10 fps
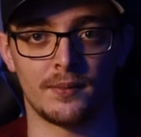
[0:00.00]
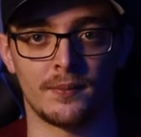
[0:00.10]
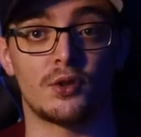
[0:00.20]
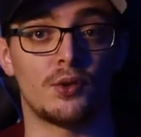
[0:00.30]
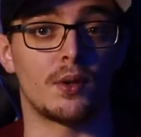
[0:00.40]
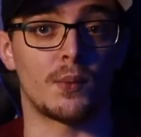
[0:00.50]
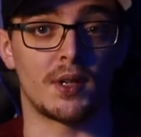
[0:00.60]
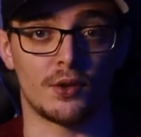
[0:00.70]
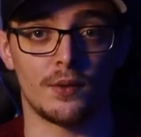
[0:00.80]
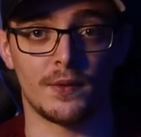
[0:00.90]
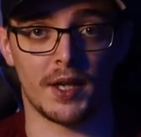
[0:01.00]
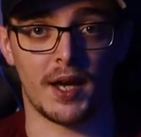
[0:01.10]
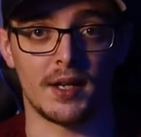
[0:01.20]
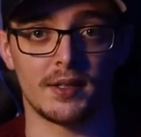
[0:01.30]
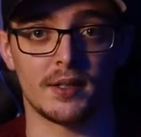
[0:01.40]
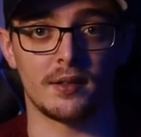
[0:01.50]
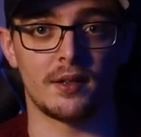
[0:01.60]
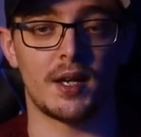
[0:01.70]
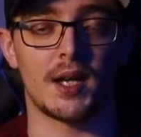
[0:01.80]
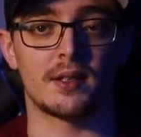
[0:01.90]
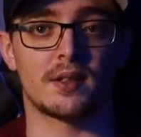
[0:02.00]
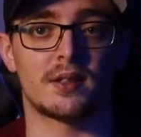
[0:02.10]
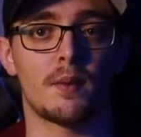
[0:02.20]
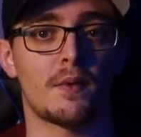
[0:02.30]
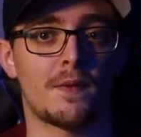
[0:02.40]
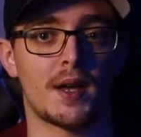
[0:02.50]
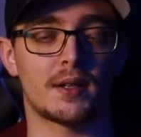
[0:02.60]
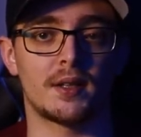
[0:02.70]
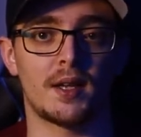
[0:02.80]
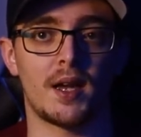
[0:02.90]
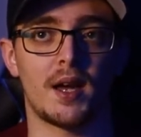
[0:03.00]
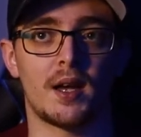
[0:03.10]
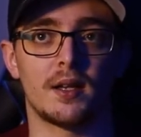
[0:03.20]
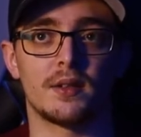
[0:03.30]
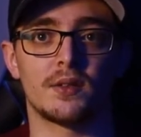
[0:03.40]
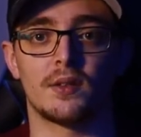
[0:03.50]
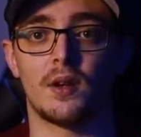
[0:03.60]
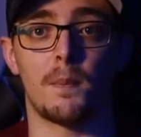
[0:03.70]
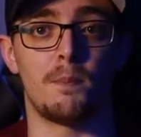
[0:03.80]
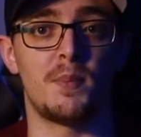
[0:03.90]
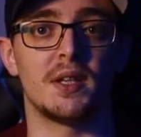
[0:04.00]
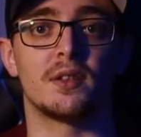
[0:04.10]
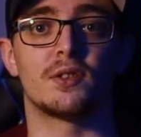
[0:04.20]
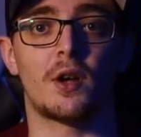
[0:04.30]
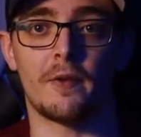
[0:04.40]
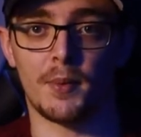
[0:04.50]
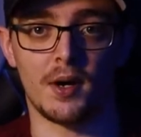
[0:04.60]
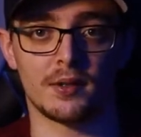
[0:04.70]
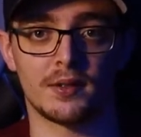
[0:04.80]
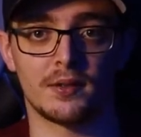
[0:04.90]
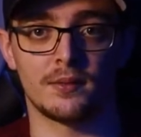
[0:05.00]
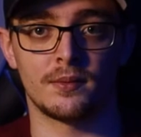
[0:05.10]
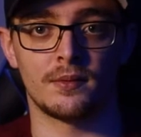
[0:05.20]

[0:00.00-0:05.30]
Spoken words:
Now, shooting when it's overcast has the same effect as a big softbox.